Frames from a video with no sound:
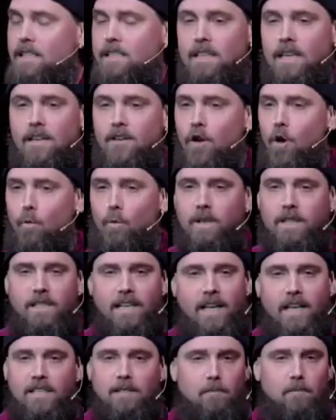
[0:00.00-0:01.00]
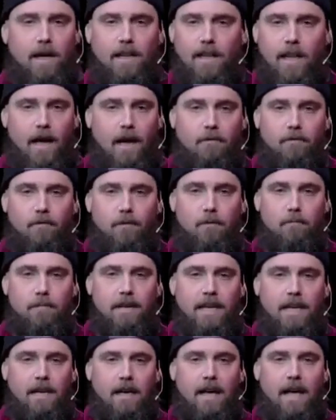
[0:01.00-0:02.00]
He said, "No one takes my life
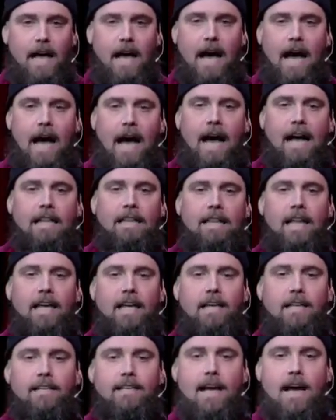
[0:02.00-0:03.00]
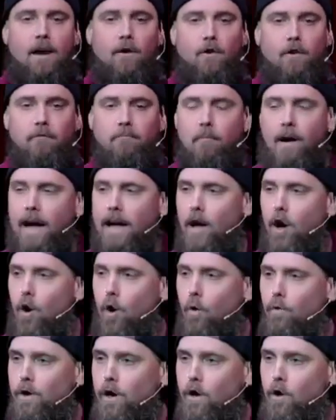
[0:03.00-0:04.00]
from me. I lay it down of
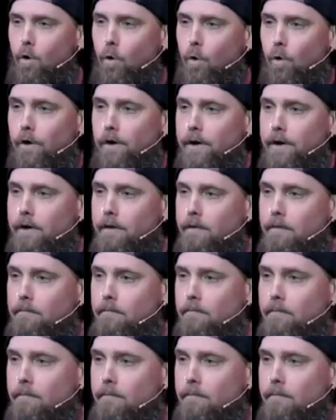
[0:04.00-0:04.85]
my own accord."